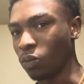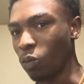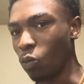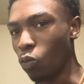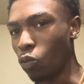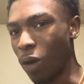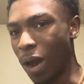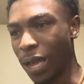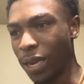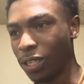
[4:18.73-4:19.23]

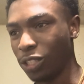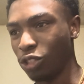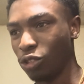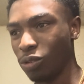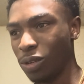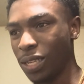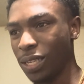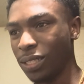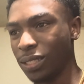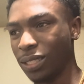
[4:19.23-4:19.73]
Why did you
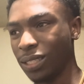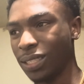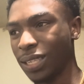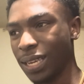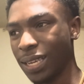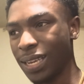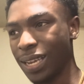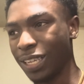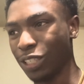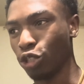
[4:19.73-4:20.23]
need to say
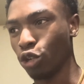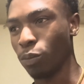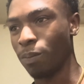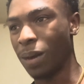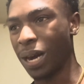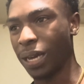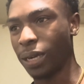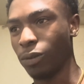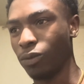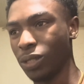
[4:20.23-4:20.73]
that your
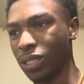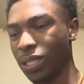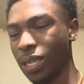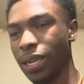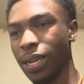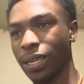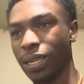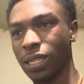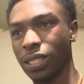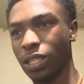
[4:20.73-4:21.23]
body was
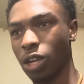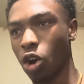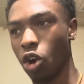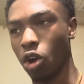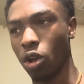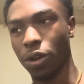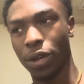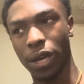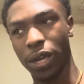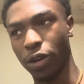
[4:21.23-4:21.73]
connected to all
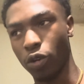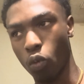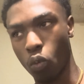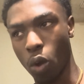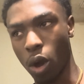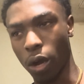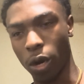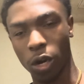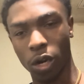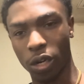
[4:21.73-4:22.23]
the other
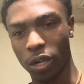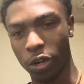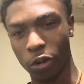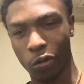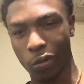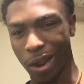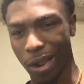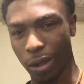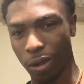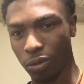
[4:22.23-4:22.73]
water
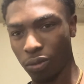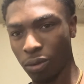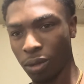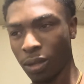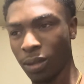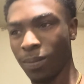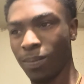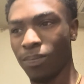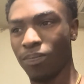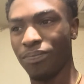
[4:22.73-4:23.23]
underground?
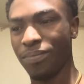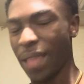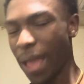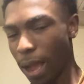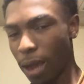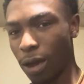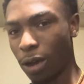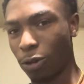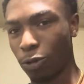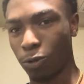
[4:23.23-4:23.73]

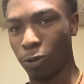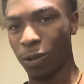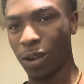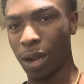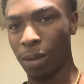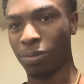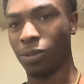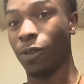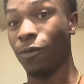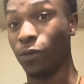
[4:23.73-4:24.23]
Now
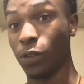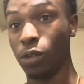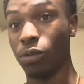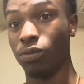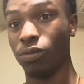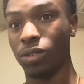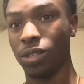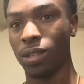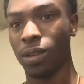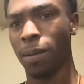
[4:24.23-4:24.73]
I'm
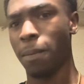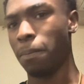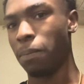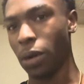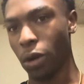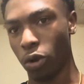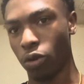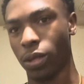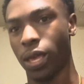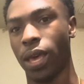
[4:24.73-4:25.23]
confused. But
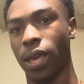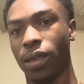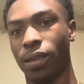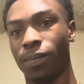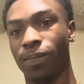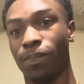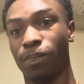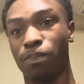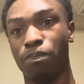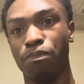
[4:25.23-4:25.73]
okay,
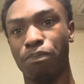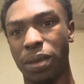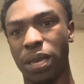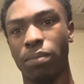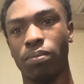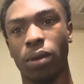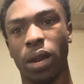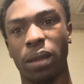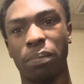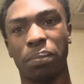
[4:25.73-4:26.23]
big
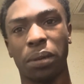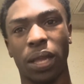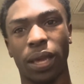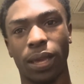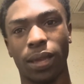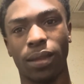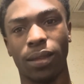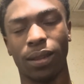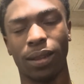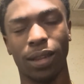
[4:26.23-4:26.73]
brain play.
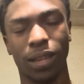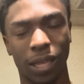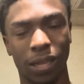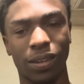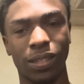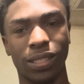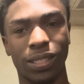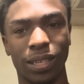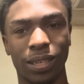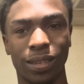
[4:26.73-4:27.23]
Love to
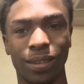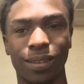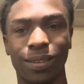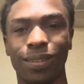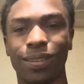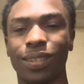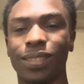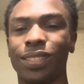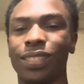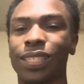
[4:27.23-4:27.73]
see it.
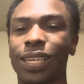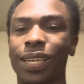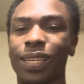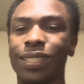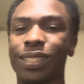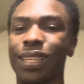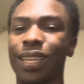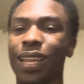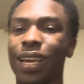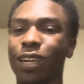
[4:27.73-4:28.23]
Shout out
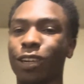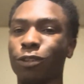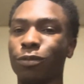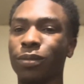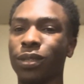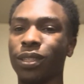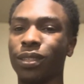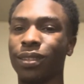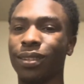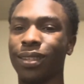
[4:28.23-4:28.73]
to Lacrima.
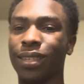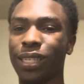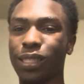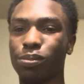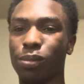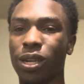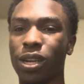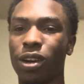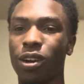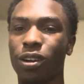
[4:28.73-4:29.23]
That's
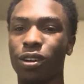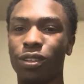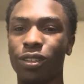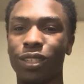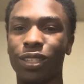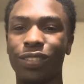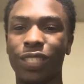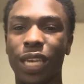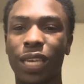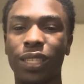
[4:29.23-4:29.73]
my dog. You're
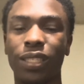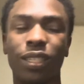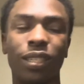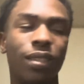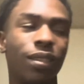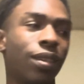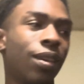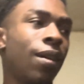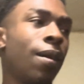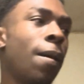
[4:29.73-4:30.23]
sanctioned.
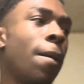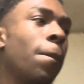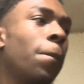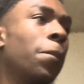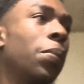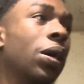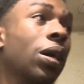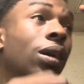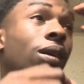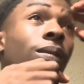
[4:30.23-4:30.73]

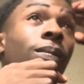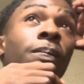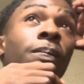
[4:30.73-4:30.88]
But